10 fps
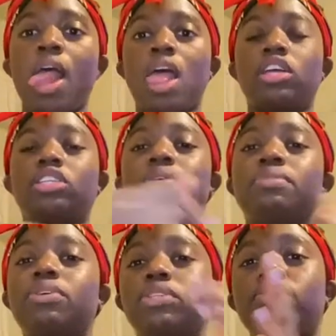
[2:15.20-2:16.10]
She watched
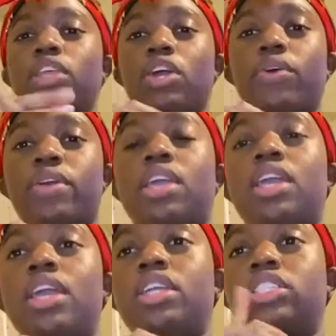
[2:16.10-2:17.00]
my YouTube video
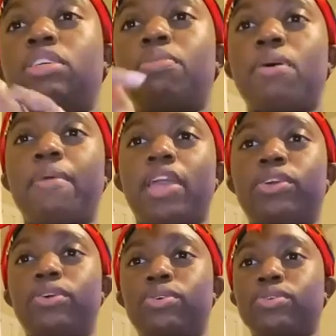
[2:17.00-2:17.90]
and she bought
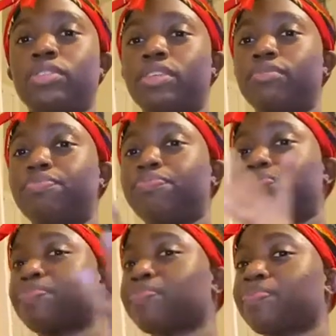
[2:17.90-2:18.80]
bangles.
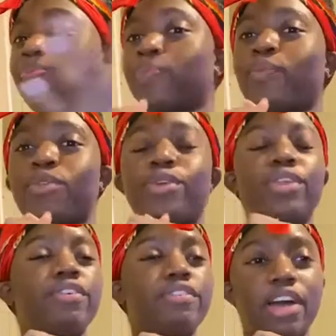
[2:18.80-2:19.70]
You know
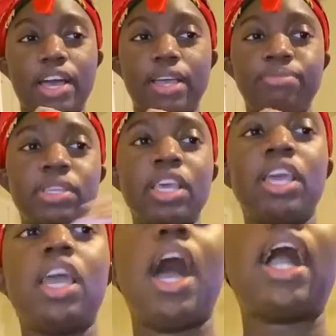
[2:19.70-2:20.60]
the vibes.
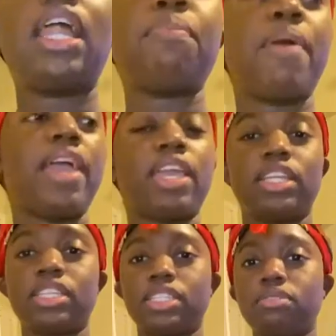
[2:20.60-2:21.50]
I got a package
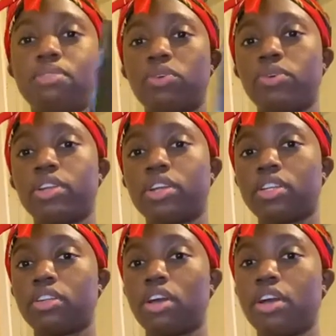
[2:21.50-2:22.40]
because someone ordered
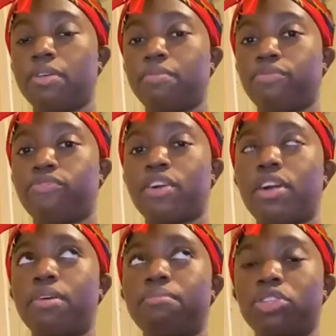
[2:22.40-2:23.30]

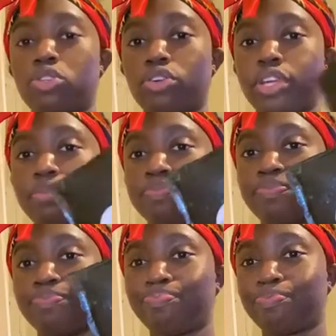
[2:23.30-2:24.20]
from Missouri.
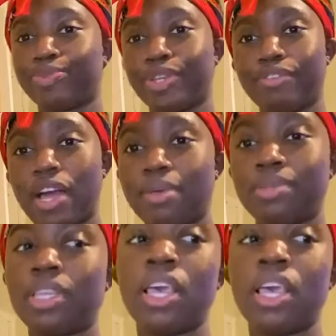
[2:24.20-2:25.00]
You know the vibes.